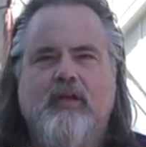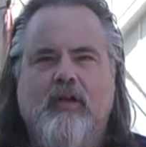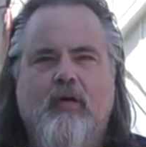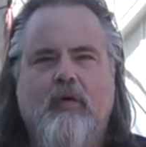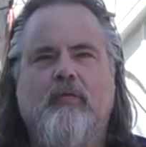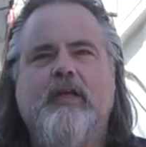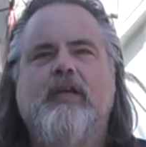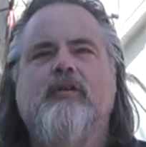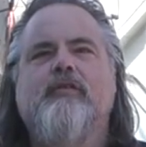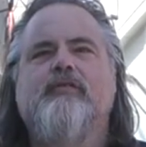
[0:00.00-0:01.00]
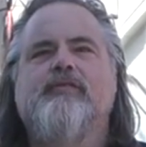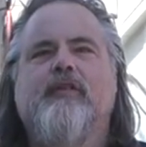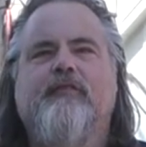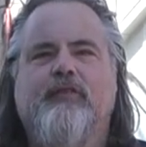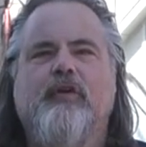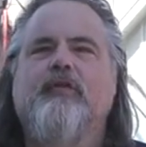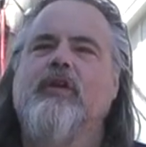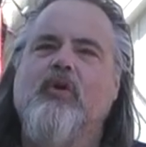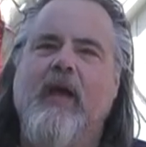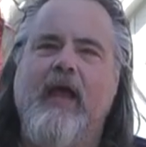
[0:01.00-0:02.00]
You can only use food
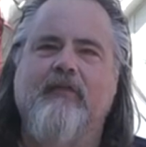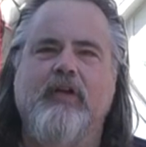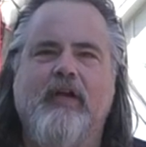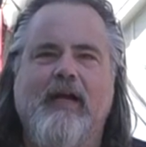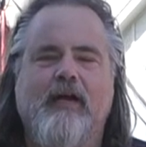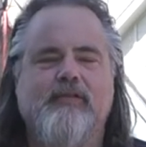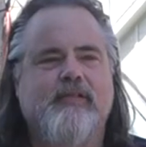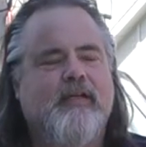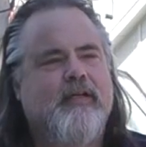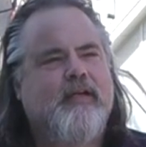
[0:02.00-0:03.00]
that you have in your house.